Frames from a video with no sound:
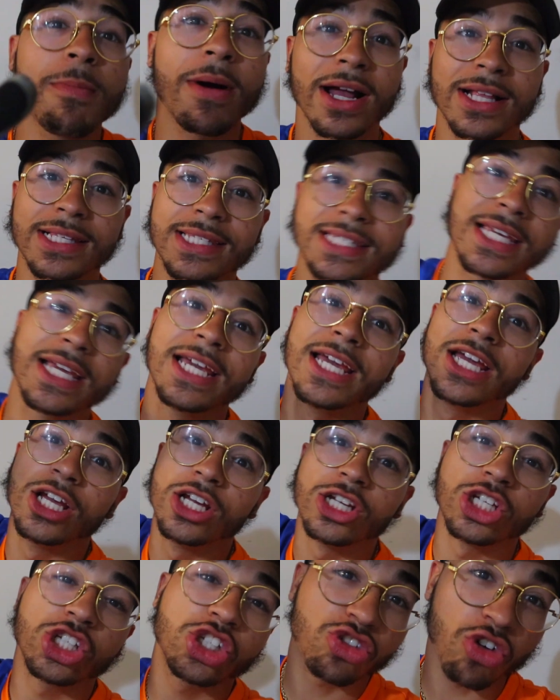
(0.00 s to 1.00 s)
months
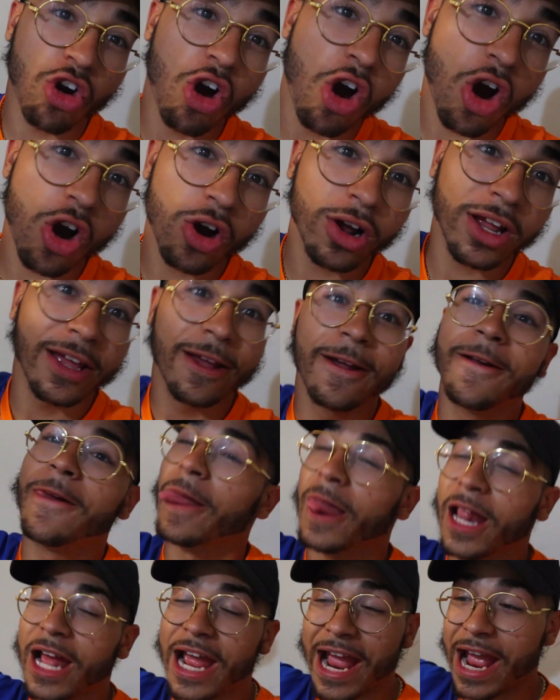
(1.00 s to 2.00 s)
strong
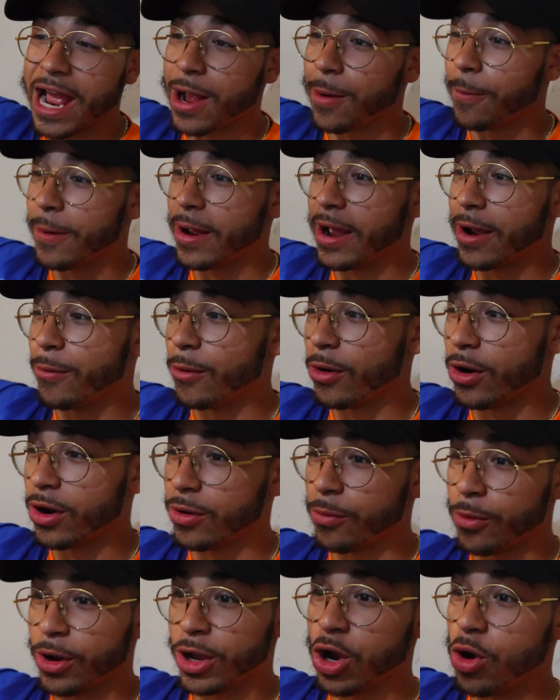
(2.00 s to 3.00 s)
and,
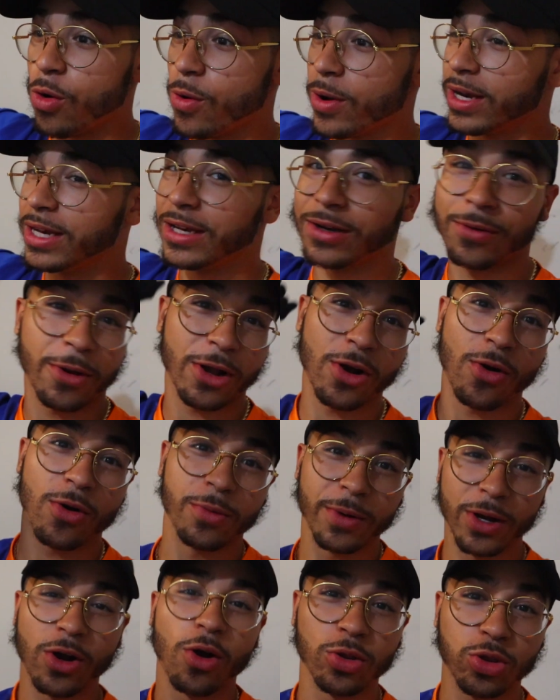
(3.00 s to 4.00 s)
we're we're going we're
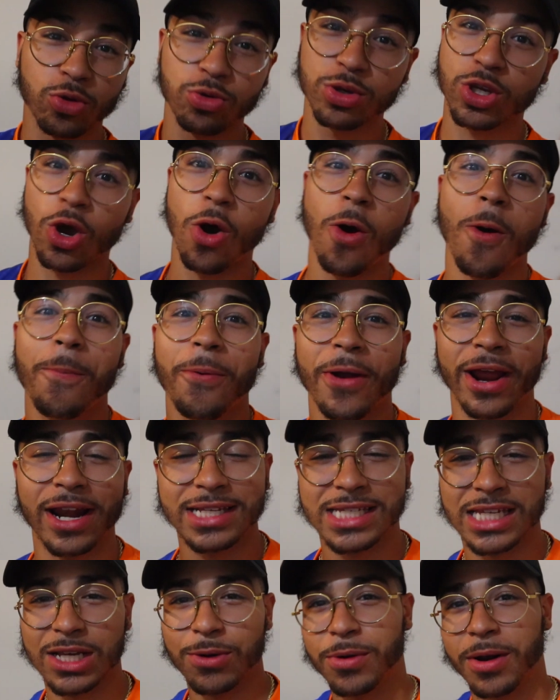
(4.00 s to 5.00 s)
going we're going through this whole
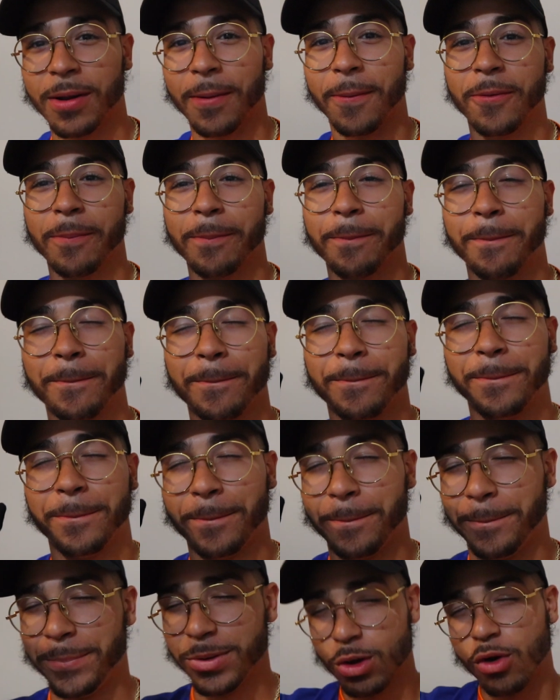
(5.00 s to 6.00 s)
pregnancy with a
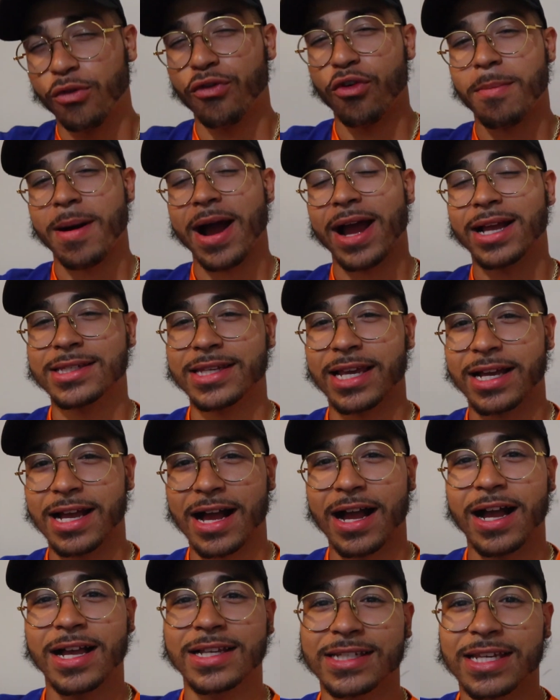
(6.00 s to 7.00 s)
beautiful mindset,
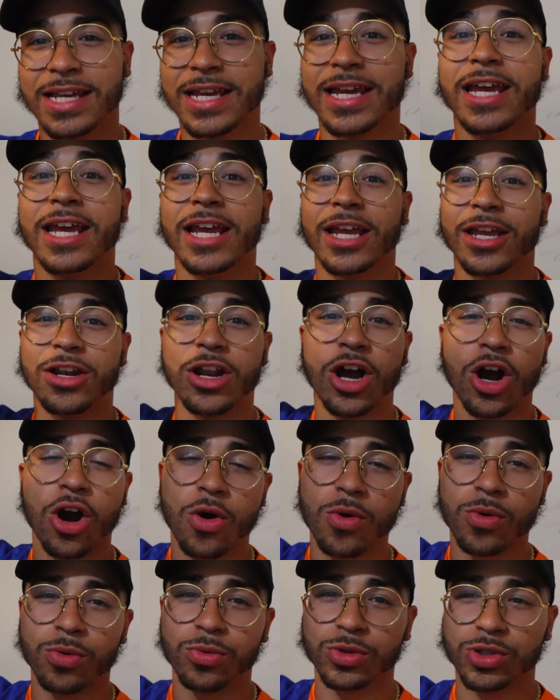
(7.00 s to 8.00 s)
guys. You
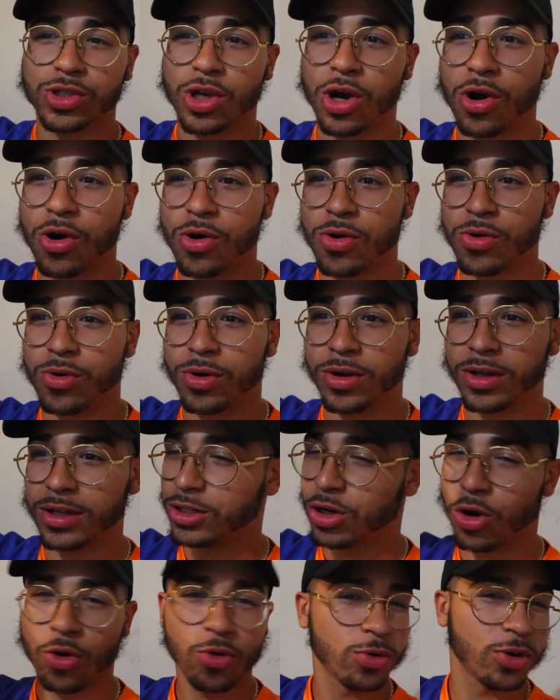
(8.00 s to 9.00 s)
know, so
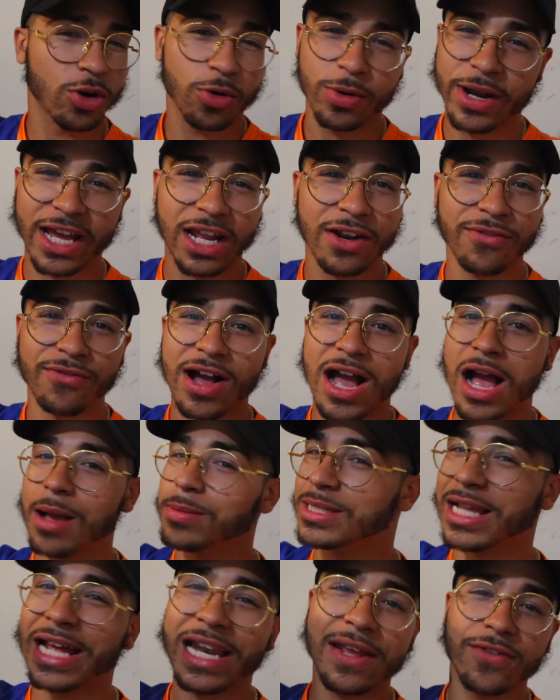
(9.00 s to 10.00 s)
no no negative
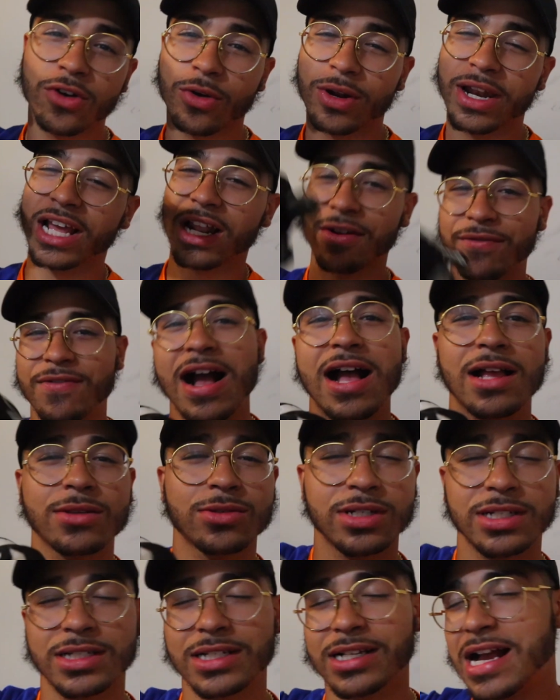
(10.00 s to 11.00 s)
vibes, not even no negative vibes
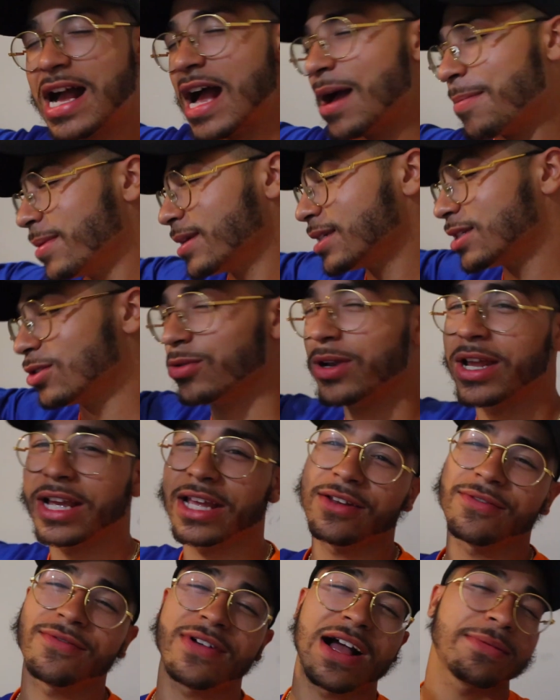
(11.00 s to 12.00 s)
on his comments, no
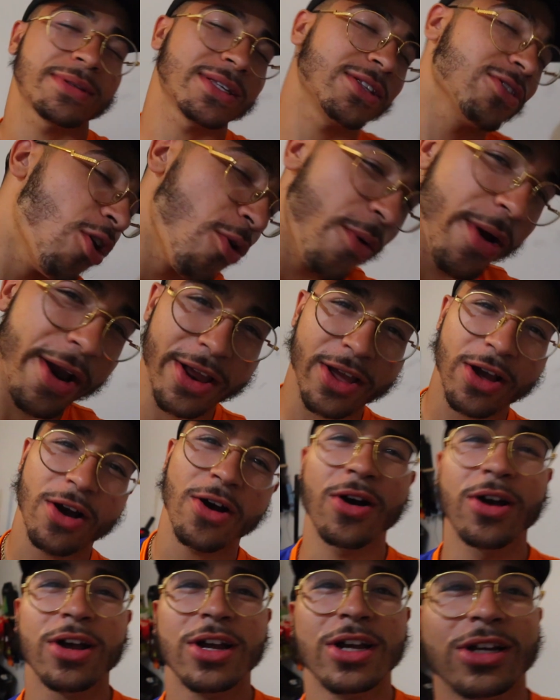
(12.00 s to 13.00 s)
negative vibes nowhere,
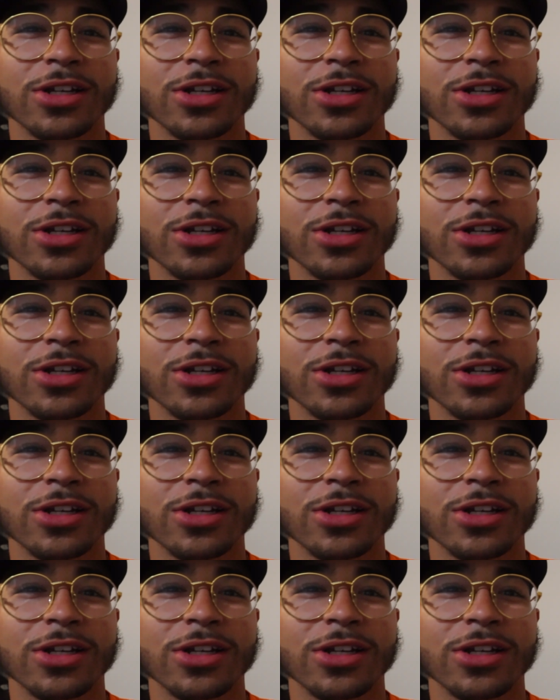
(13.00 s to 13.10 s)
y'all.